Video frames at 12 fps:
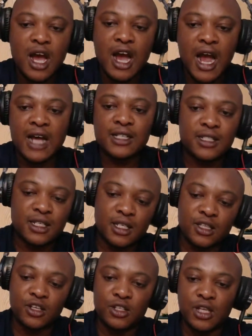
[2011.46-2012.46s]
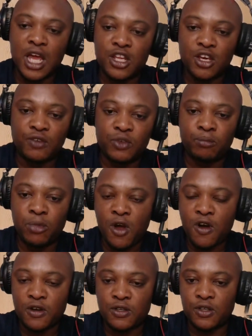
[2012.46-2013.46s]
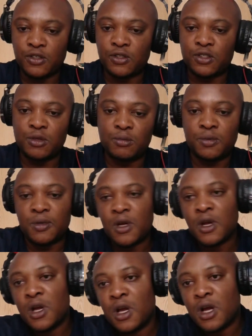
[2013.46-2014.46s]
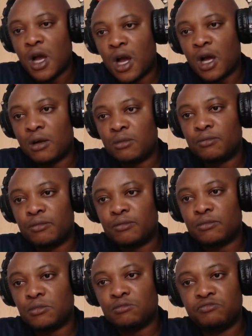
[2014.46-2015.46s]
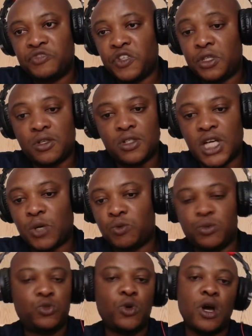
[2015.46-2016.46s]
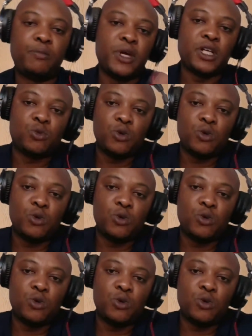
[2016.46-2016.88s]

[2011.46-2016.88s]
ask it on any of the blogs or YouTube videos, and we'll do our best.